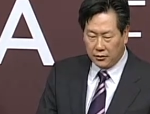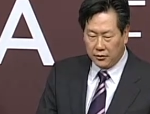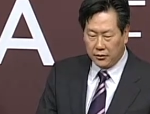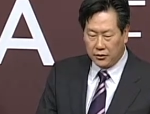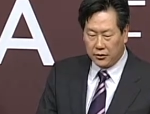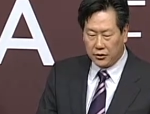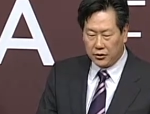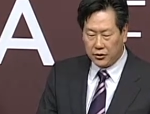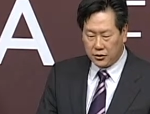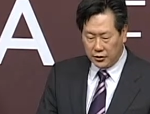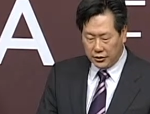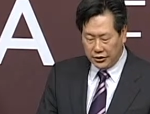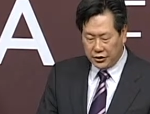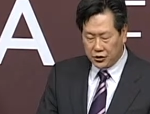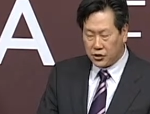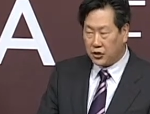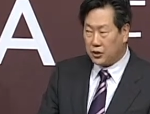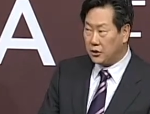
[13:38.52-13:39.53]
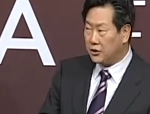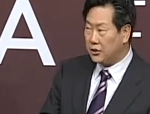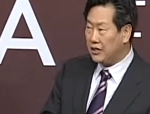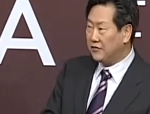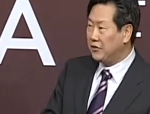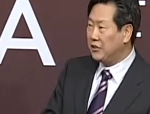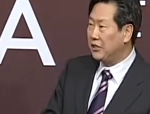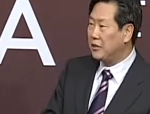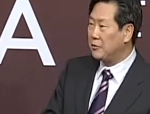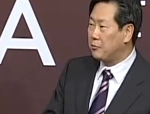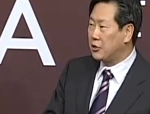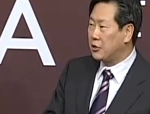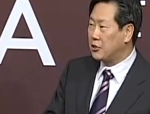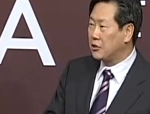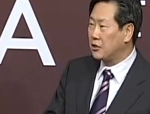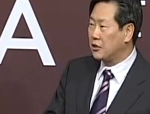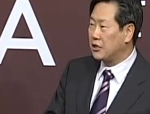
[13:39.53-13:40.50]
There's definitely a
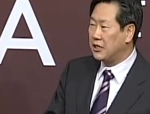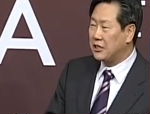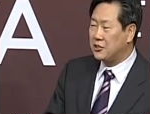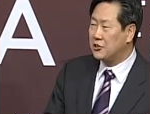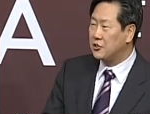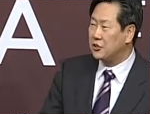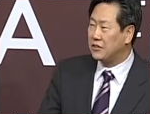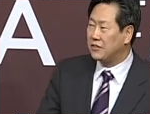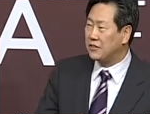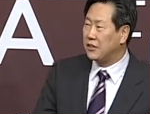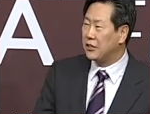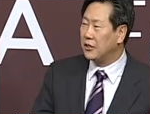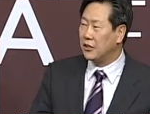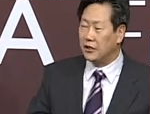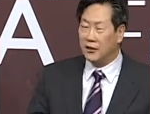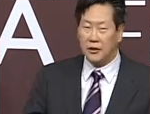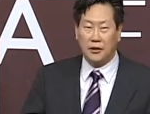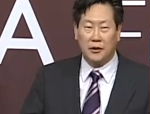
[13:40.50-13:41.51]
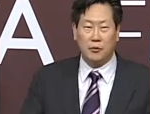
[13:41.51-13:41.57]
personal connection to everything.